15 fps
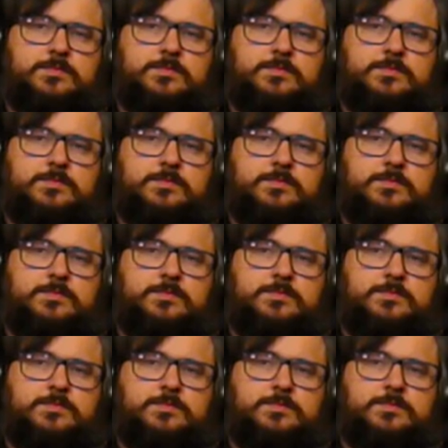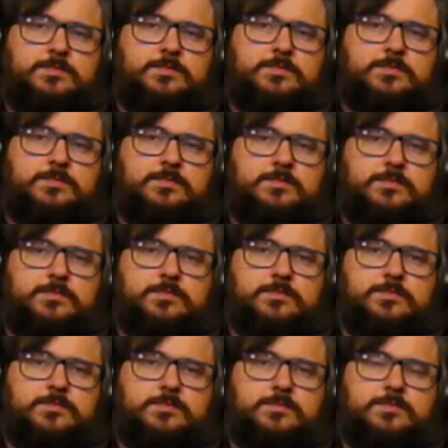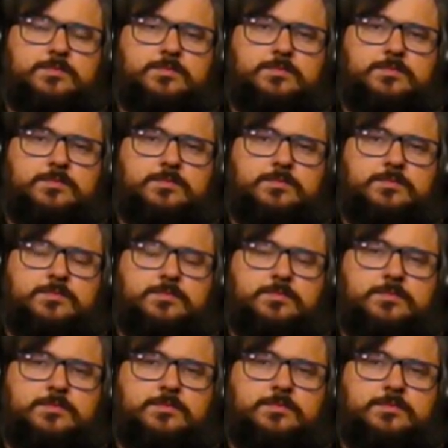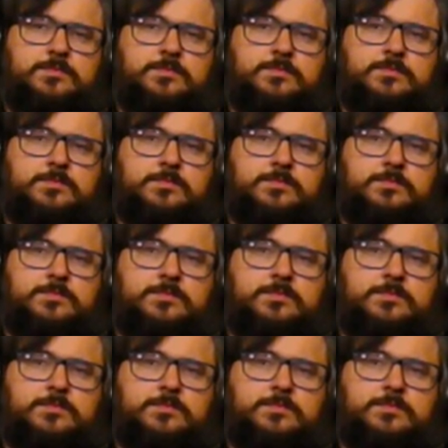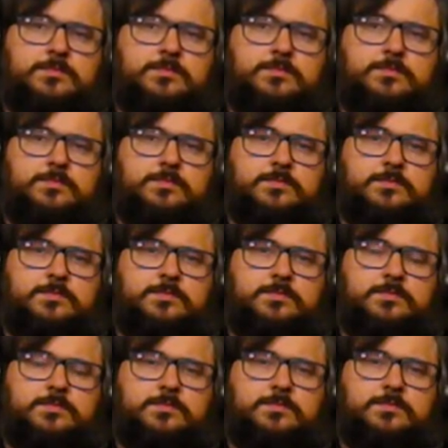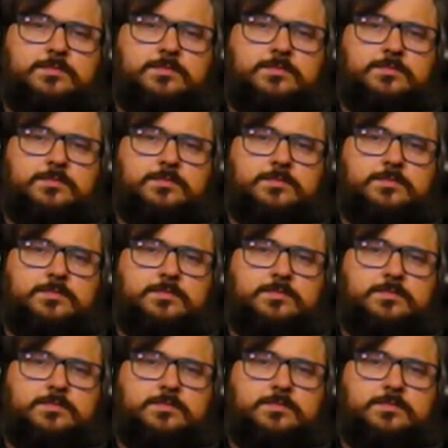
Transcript: (silent)